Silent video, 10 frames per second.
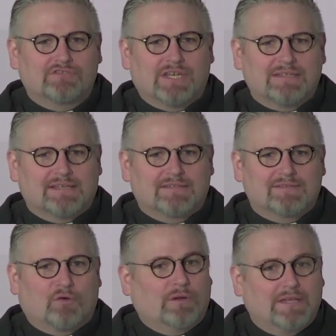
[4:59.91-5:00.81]

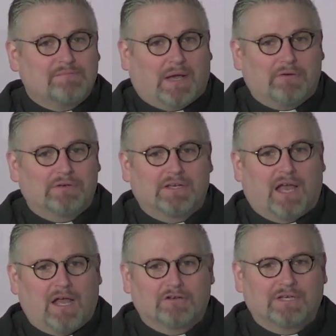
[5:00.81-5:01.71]
Jesus or his power to
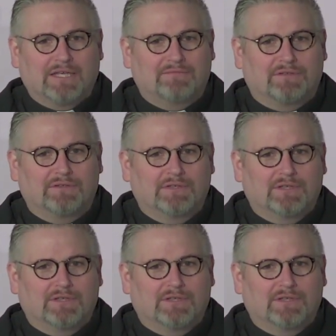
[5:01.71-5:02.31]
conquer evil.